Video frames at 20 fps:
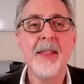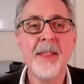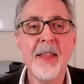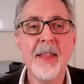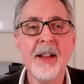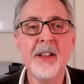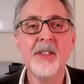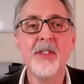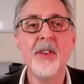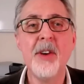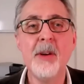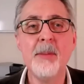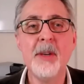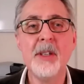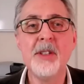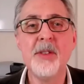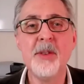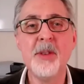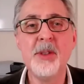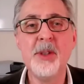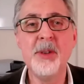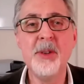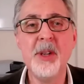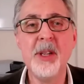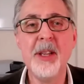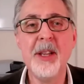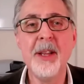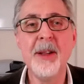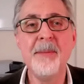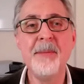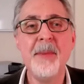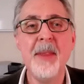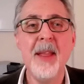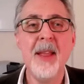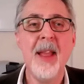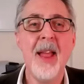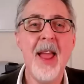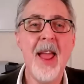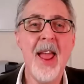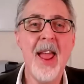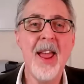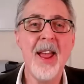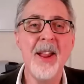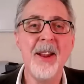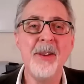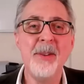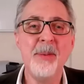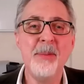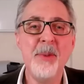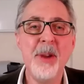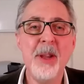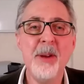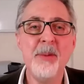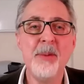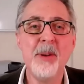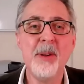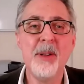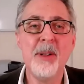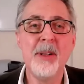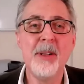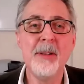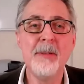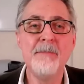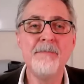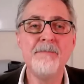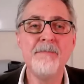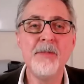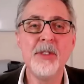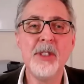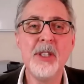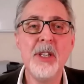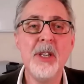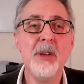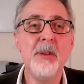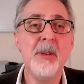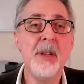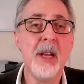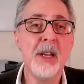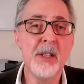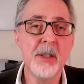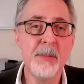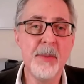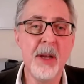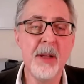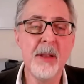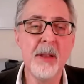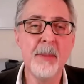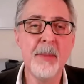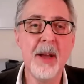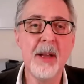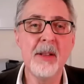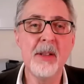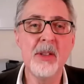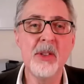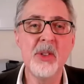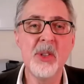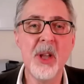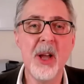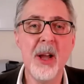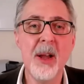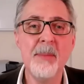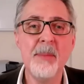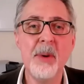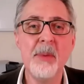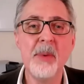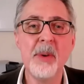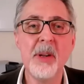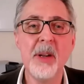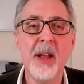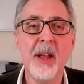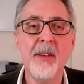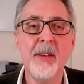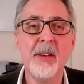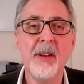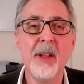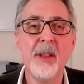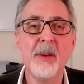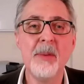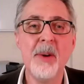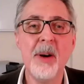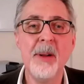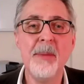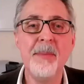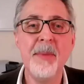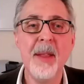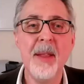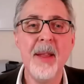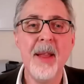Thanks very much for tuning in. And we will see you next month about this time when we're going to have another one.